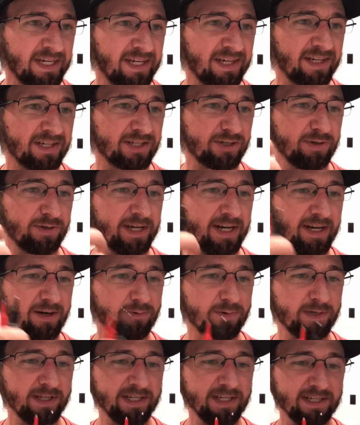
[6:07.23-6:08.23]
So yeah,
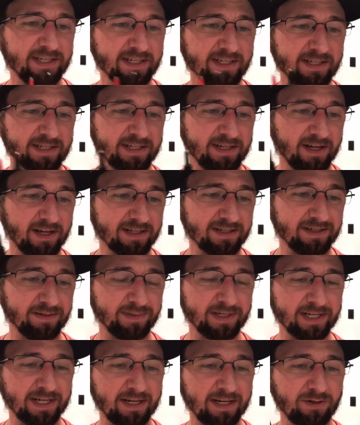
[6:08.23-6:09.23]
really, this is not
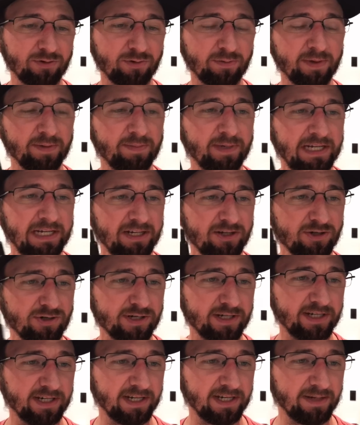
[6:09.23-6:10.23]
something I'd normally be
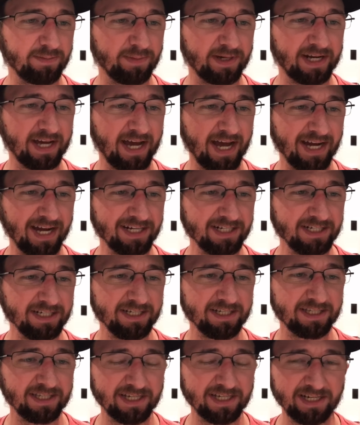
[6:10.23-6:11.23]
interested in, but I actually
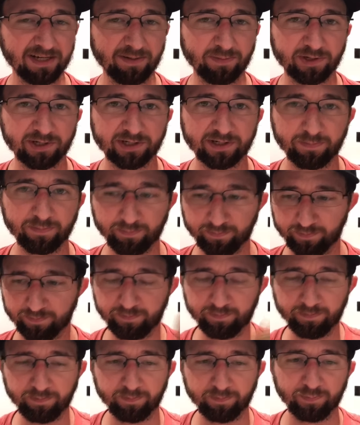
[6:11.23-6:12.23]
think I'm going to
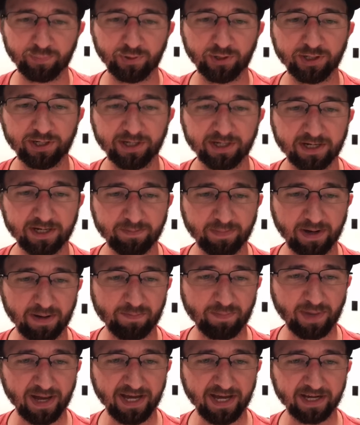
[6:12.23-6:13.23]
put it in my
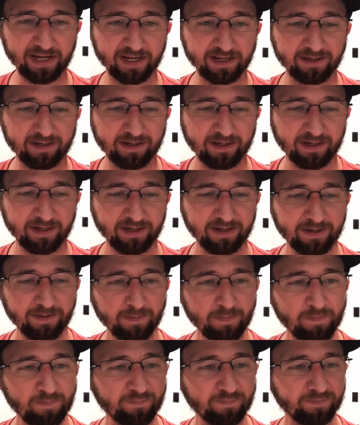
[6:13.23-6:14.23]
bag
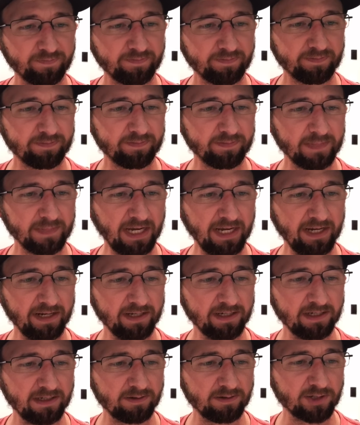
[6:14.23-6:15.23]
and
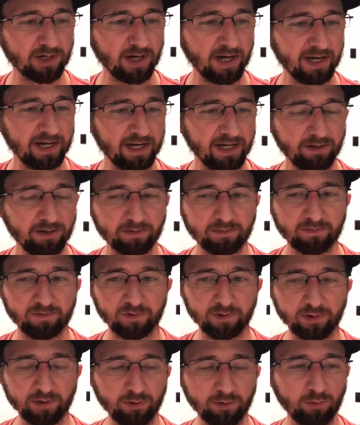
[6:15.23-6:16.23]
try it out for a
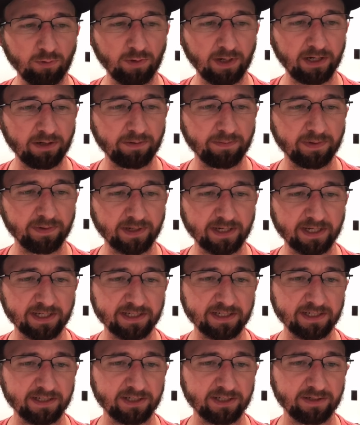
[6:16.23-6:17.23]
little while, because
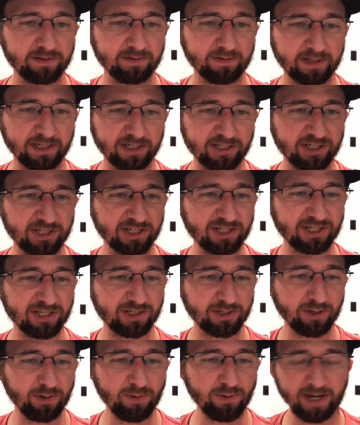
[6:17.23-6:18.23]
it's just
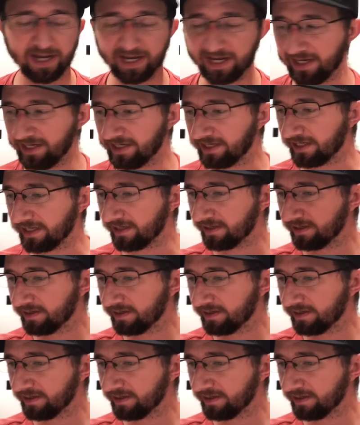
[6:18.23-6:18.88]
so handy.